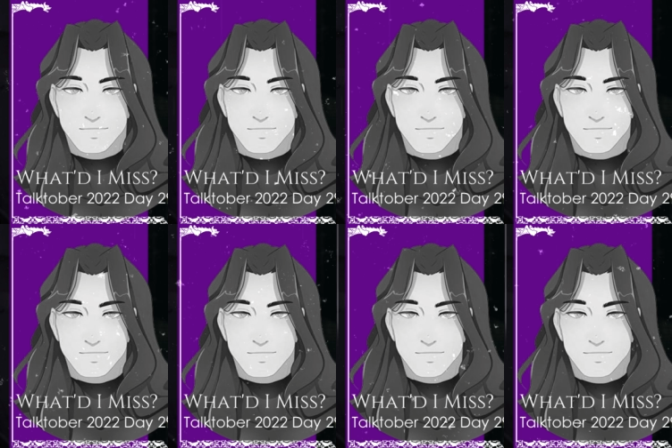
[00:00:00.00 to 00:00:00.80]
I, I,
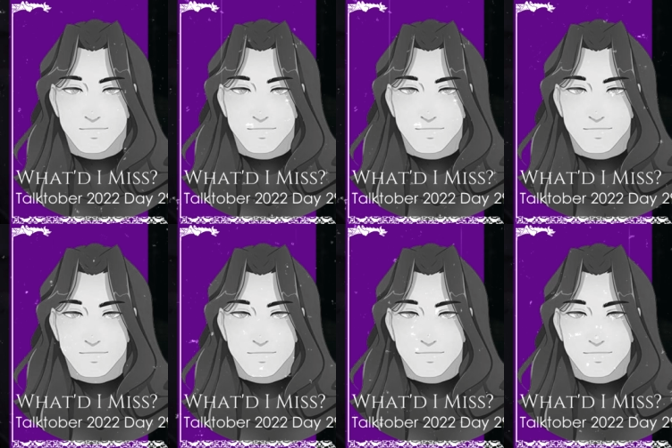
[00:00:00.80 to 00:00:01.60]
I'm jealous.
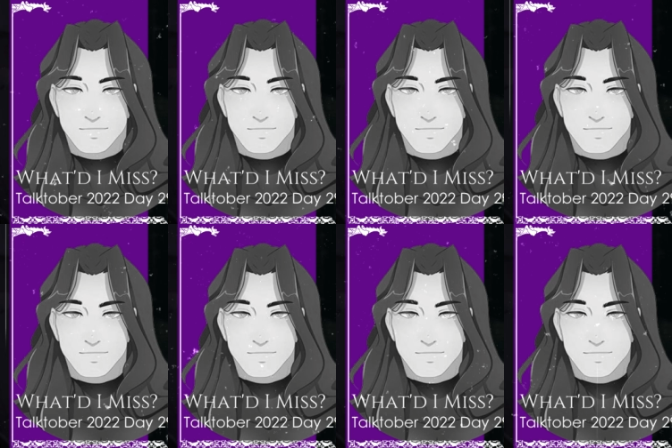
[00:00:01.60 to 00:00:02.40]
Yeah, sure.
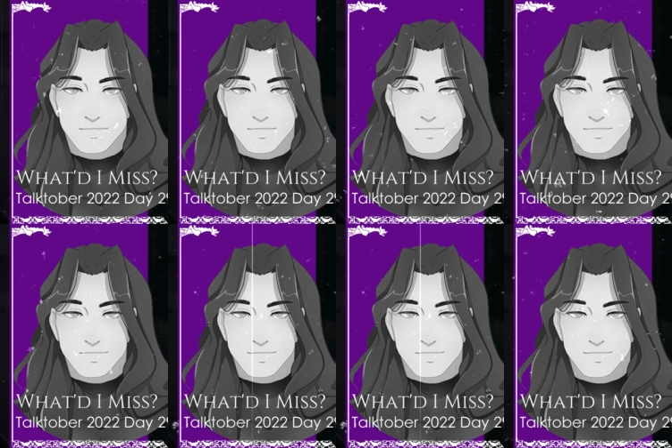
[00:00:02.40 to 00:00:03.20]

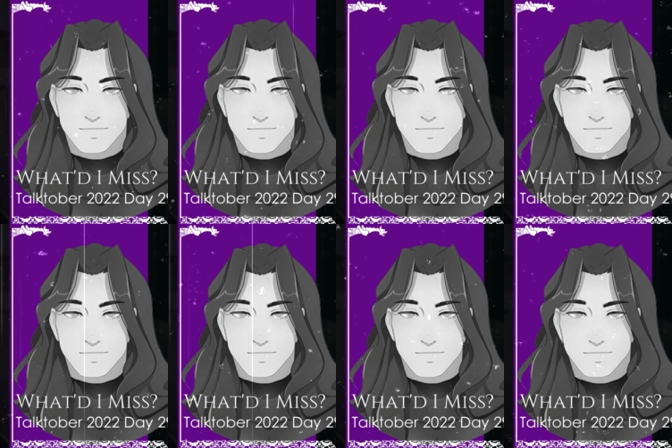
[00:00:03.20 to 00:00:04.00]
Because I
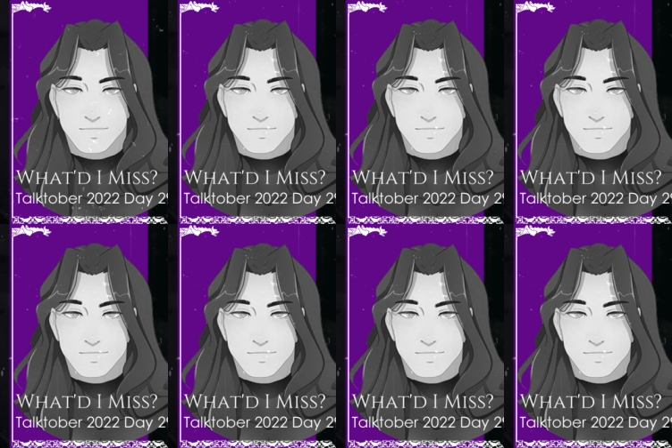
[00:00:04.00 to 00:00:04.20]
like you.